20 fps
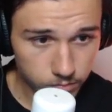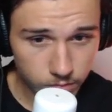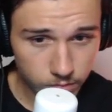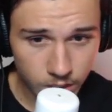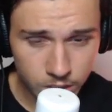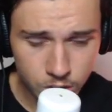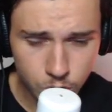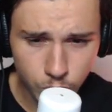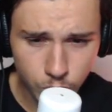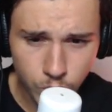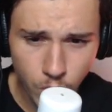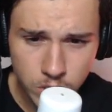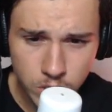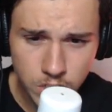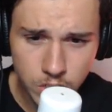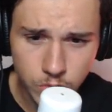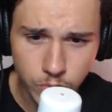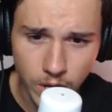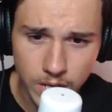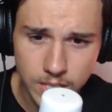So we crossed it
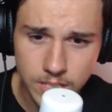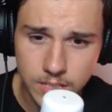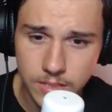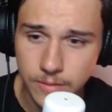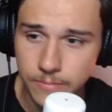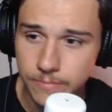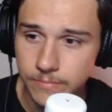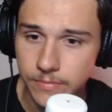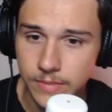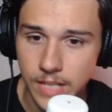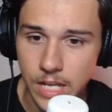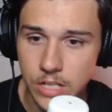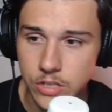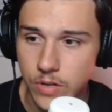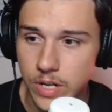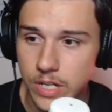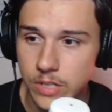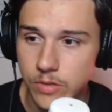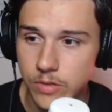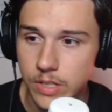twice. That's our
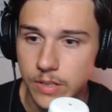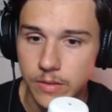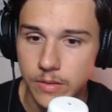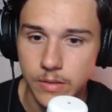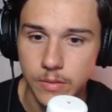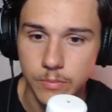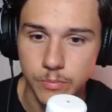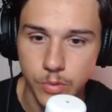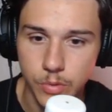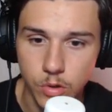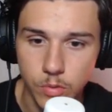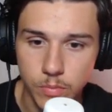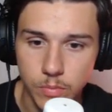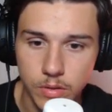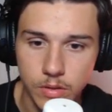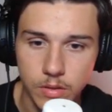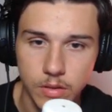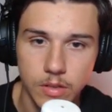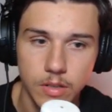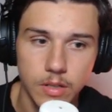entry. Boom.
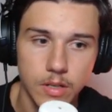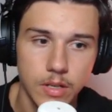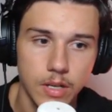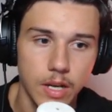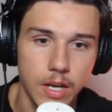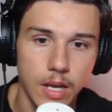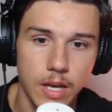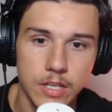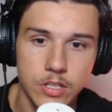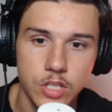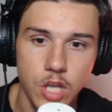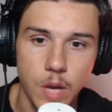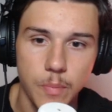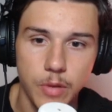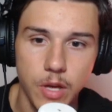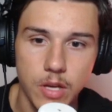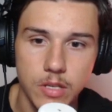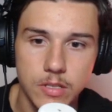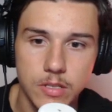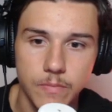Stop
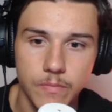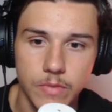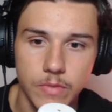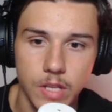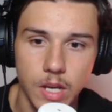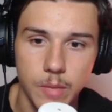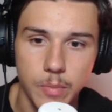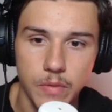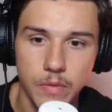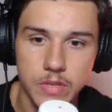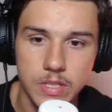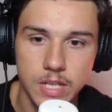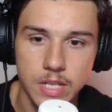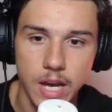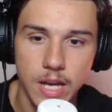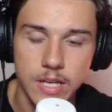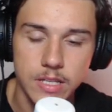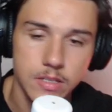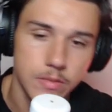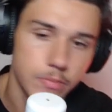loss above these
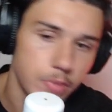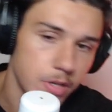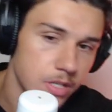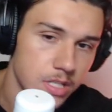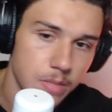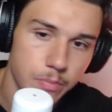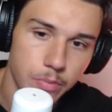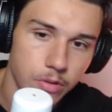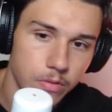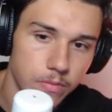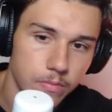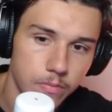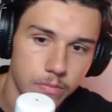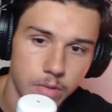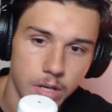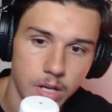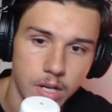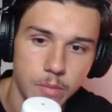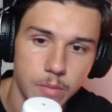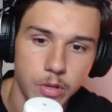highs. Pretty simple.
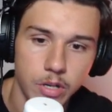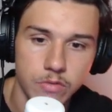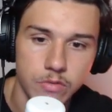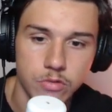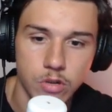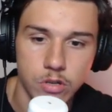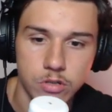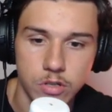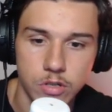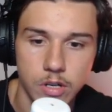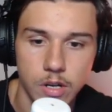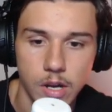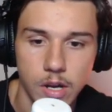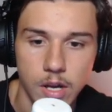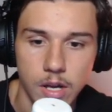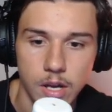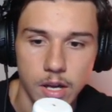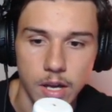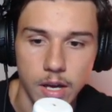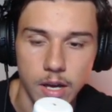Breakout structure.
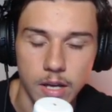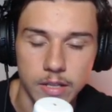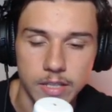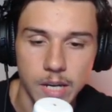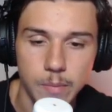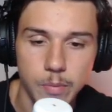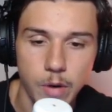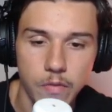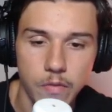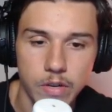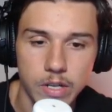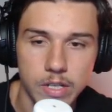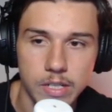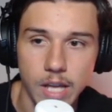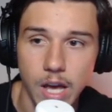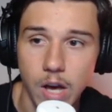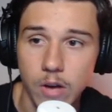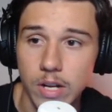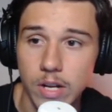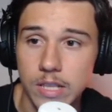Take profit
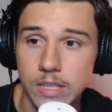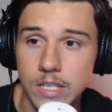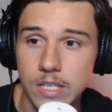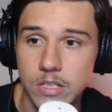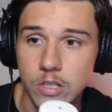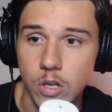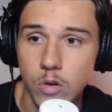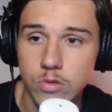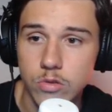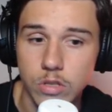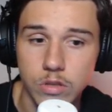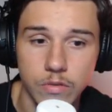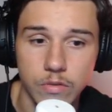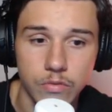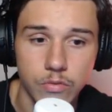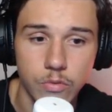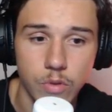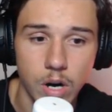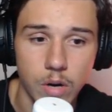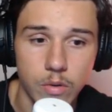down at these lows on the
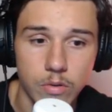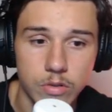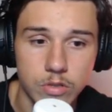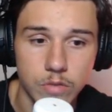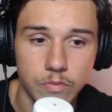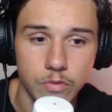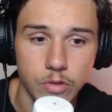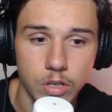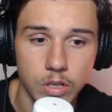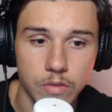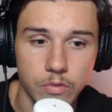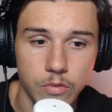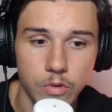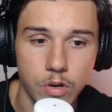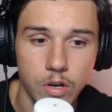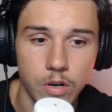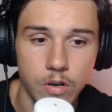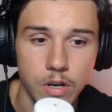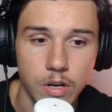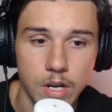4 hour. So if you look at the 4
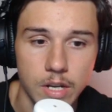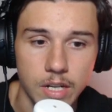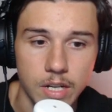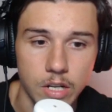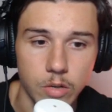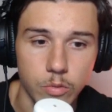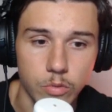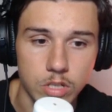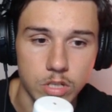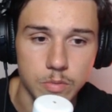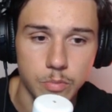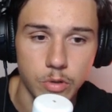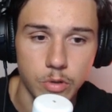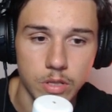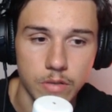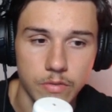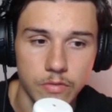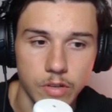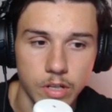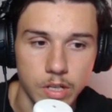hour, I don't want to spoil the
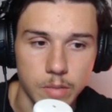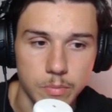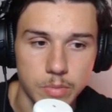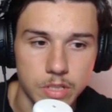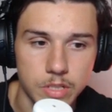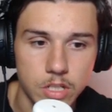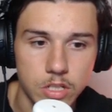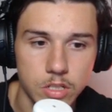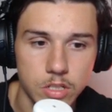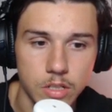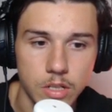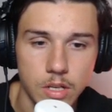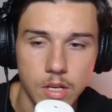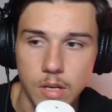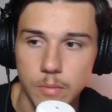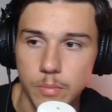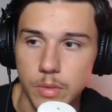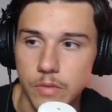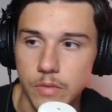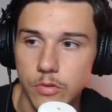fucking position,
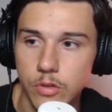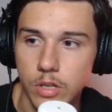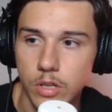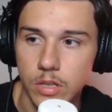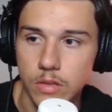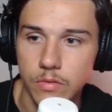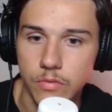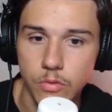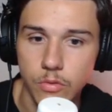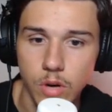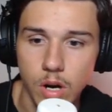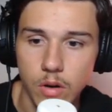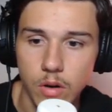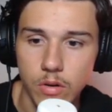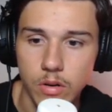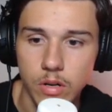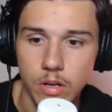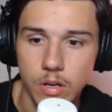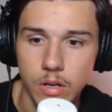but if you look at the 4 hour,